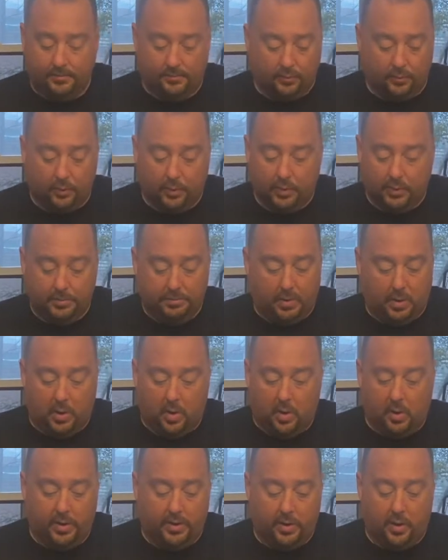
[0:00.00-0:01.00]
root
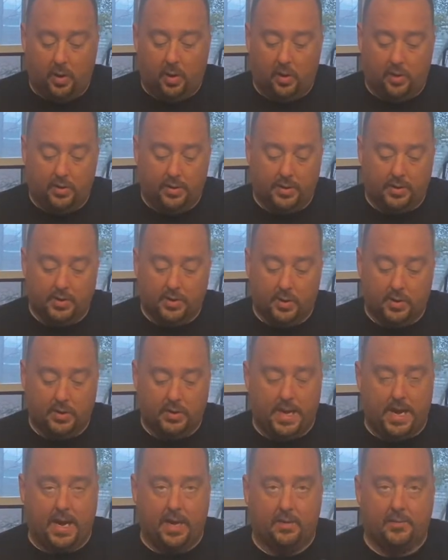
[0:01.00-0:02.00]
ball and all, and the
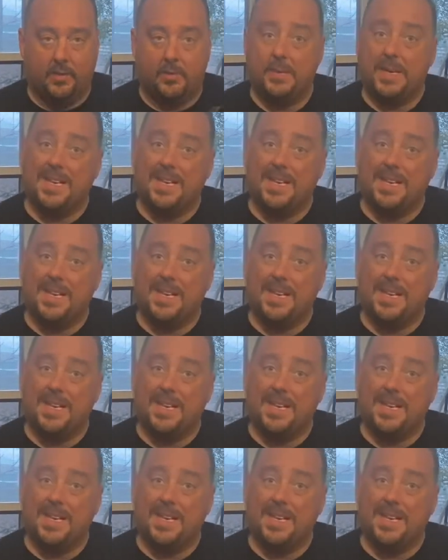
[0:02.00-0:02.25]
dirt out of them,